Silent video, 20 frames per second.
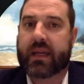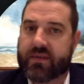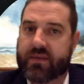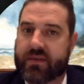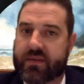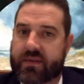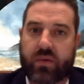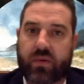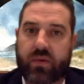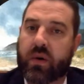
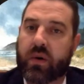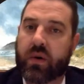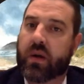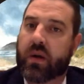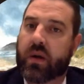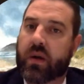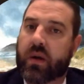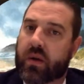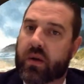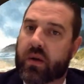gives you
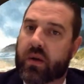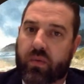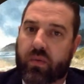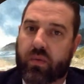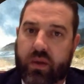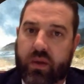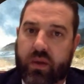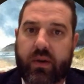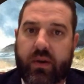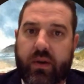
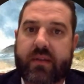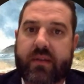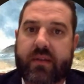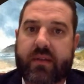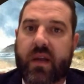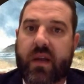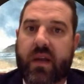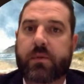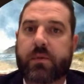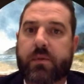really
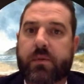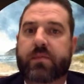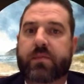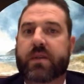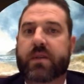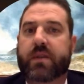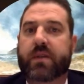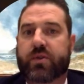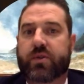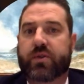crazy
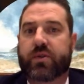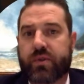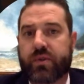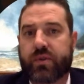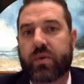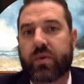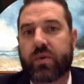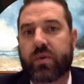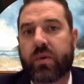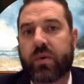numbers, but
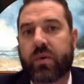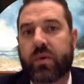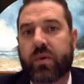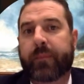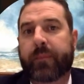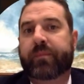true